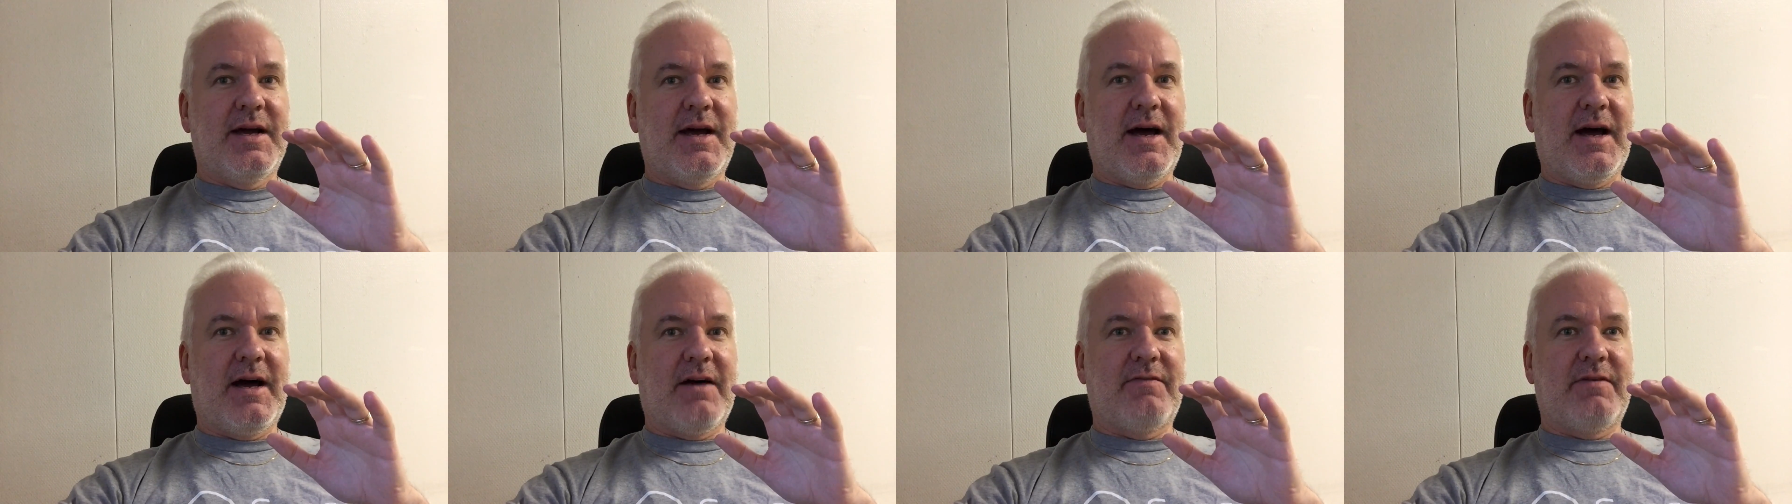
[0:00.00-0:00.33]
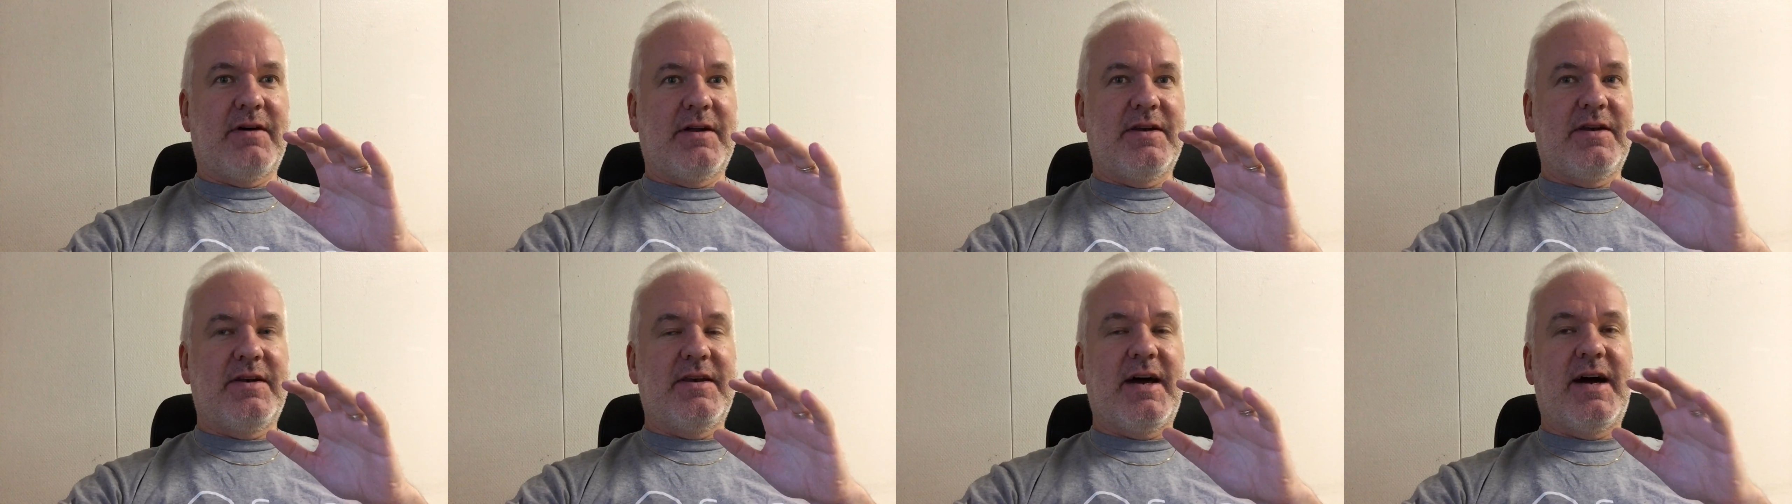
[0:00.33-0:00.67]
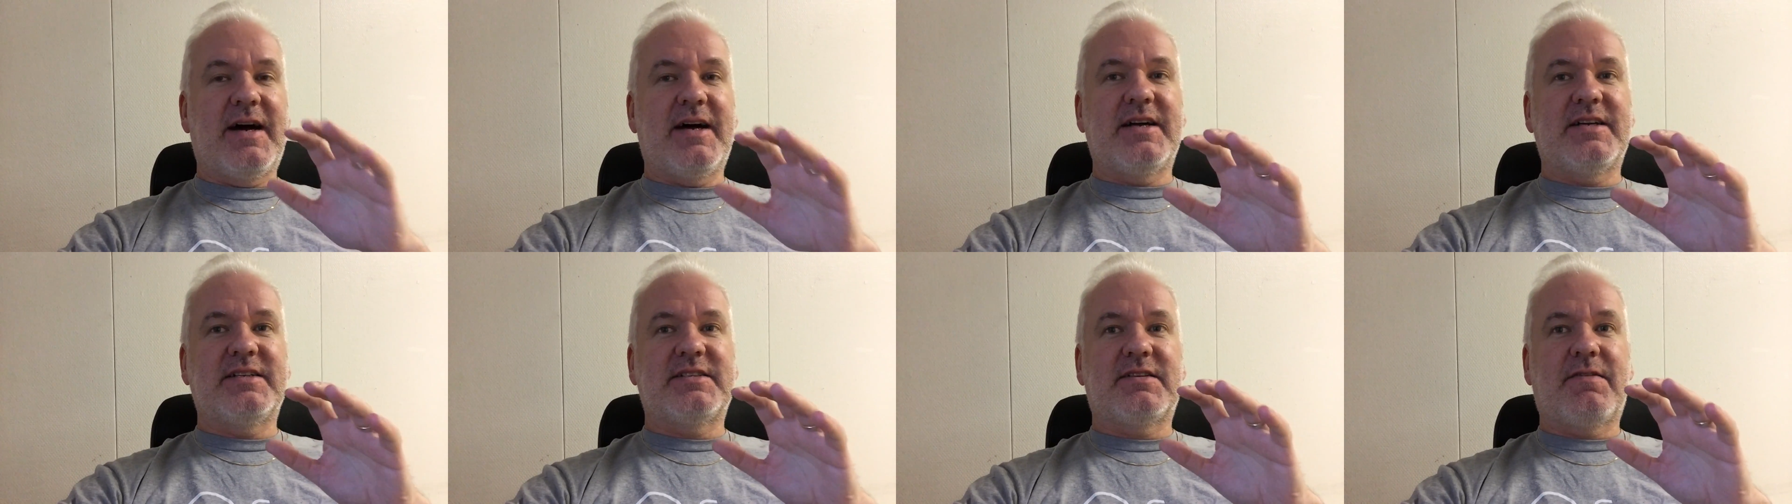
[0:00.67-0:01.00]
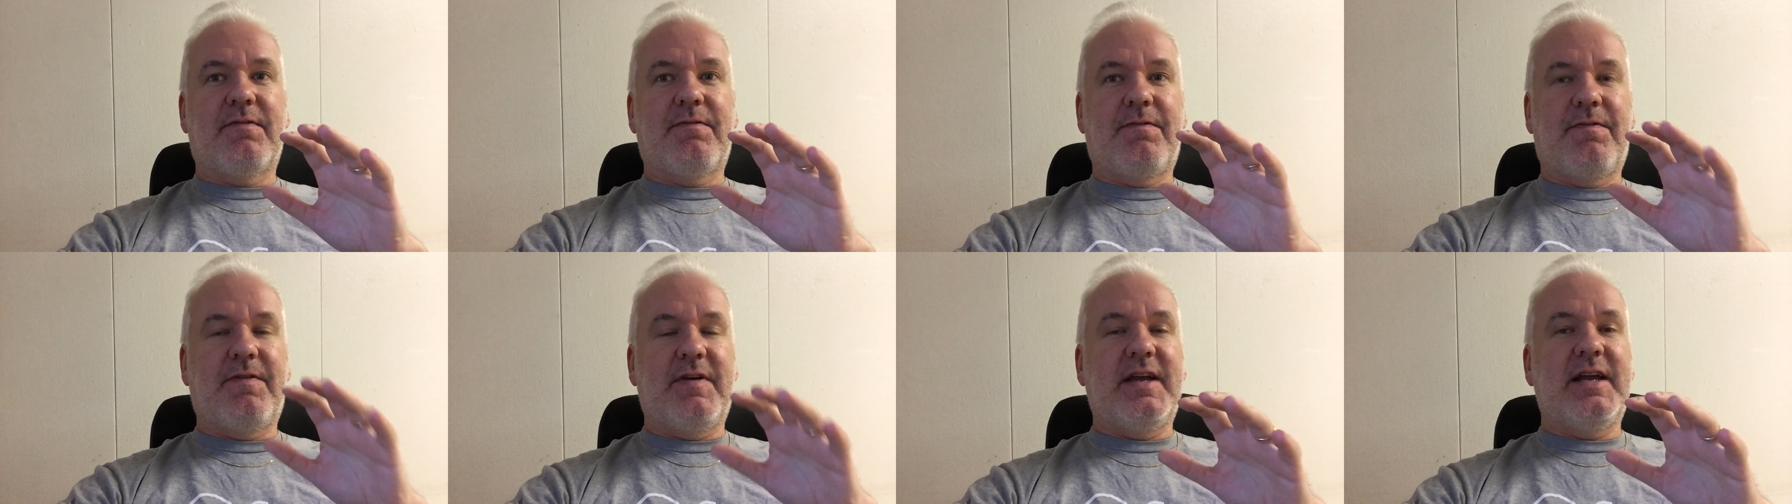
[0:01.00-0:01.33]
have a nice
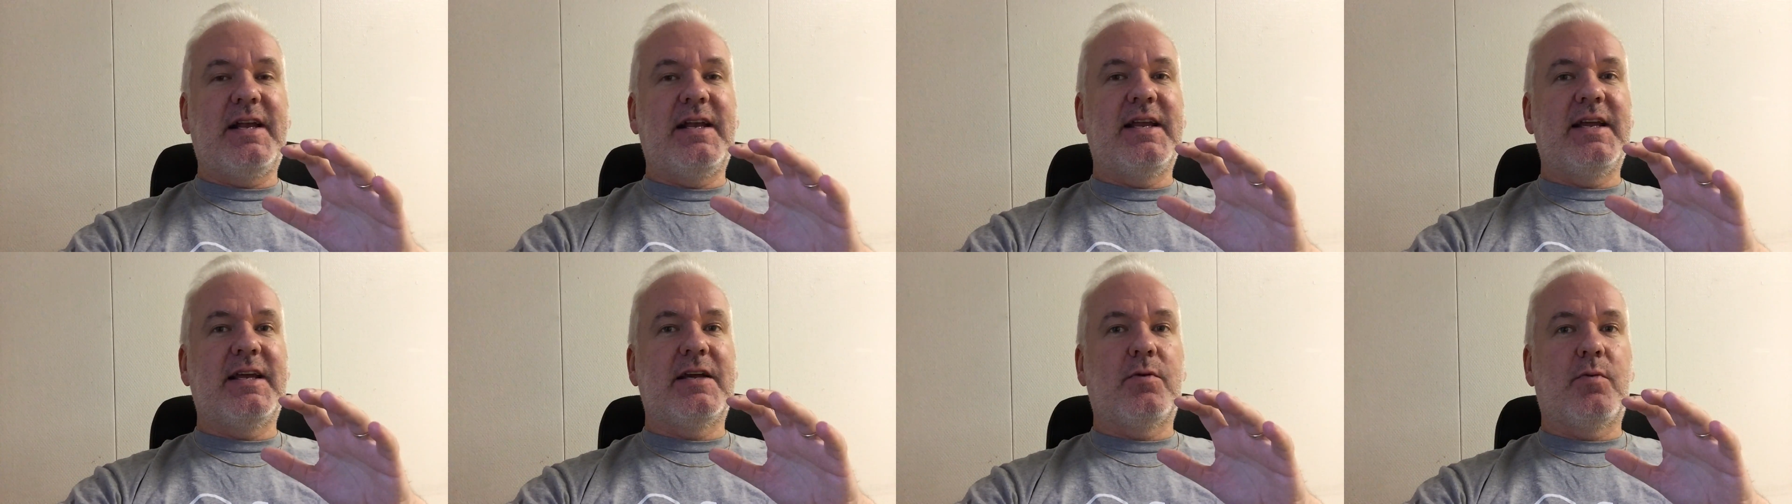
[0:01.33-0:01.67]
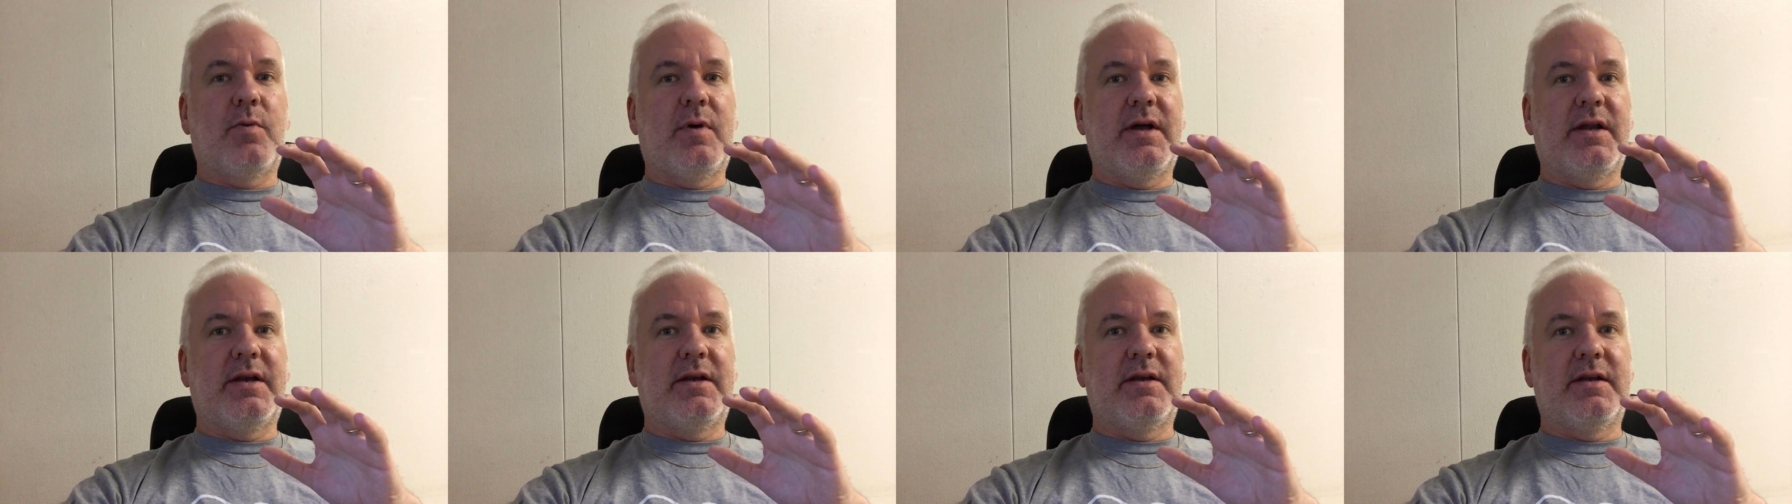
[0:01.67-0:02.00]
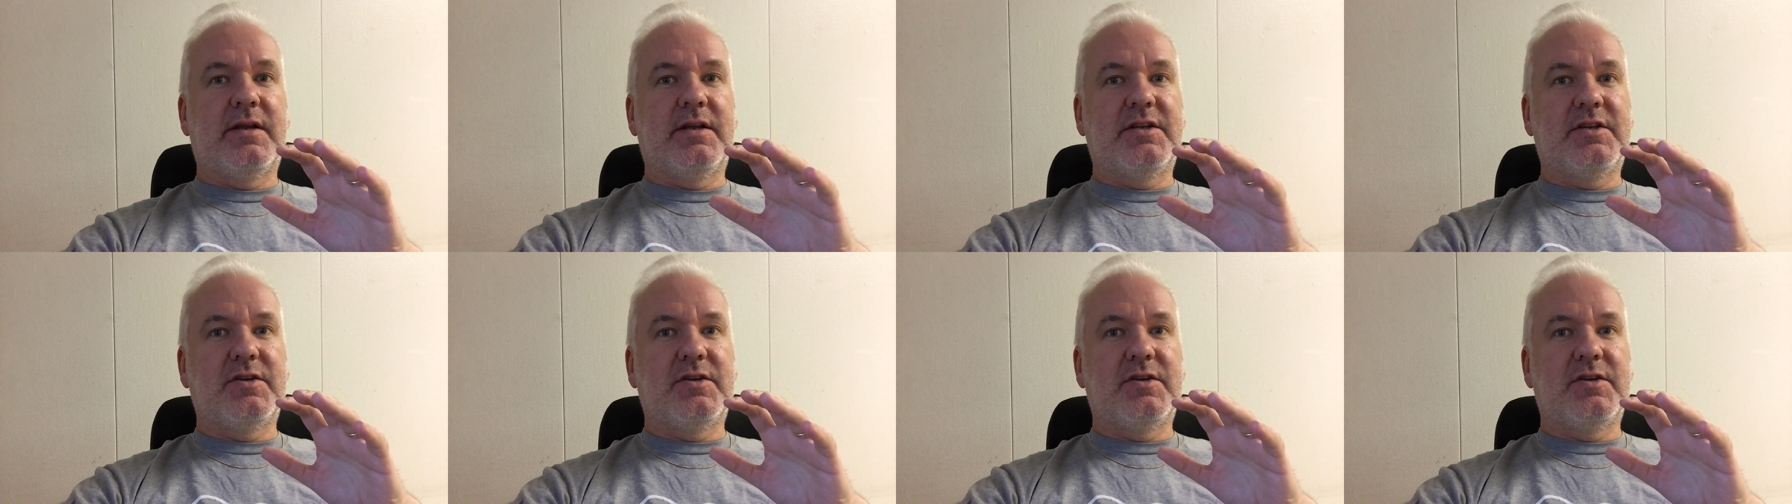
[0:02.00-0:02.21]
feeling when